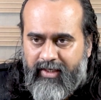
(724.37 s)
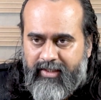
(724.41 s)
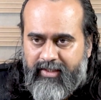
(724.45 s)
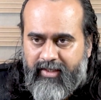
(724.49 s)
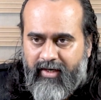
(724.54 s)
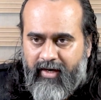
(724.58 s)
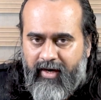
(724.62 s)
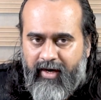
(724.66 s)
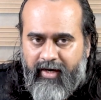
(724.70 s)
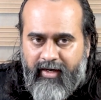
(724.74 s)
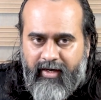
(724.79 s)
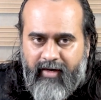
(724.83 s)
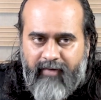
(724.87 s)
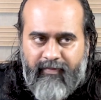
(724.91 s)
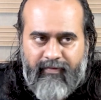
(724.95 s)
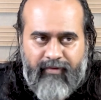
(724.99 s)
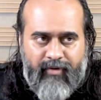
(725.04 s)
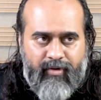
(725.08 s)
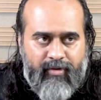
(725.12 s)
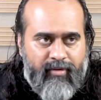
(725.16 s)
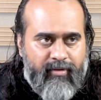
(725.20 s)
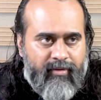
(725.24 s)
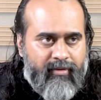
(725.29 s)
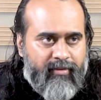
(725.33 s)
is relative
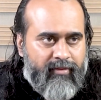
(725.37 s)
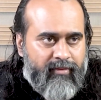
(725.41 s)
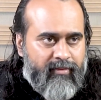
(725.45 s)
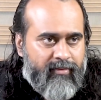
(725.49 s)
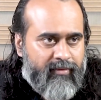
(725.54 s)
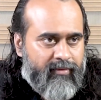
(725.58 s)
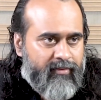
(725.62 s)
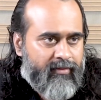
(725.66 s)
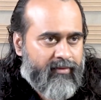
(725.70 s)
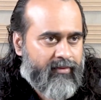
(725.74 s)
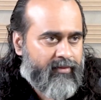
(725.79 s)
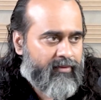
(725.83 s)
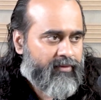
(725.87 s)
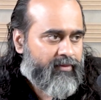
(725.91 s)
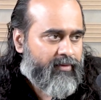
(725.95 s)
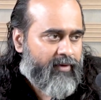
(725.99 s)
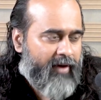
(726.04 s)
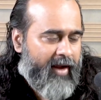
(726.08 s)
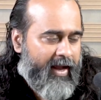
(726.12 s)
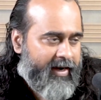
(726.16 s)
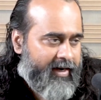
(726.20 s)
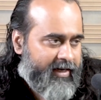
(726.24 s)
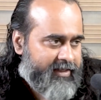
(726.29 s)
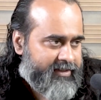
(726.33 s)
to
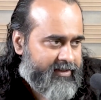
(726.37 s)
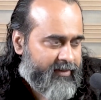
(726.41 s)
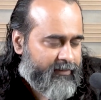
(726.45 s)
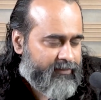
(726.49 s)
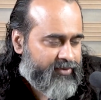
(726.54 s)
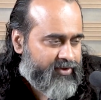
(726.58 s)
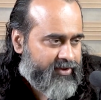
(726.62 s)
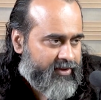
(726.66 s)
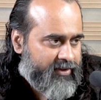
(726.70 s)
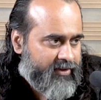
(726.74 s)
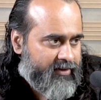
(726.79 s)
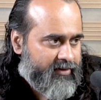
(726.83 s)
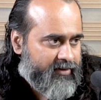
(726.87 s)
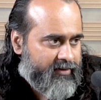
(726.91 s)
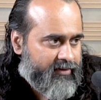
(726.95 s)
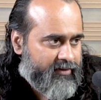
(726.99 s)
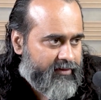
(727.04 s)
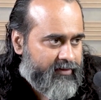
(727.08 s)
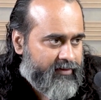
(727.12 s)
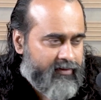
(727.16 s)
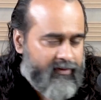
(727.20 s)
an assumption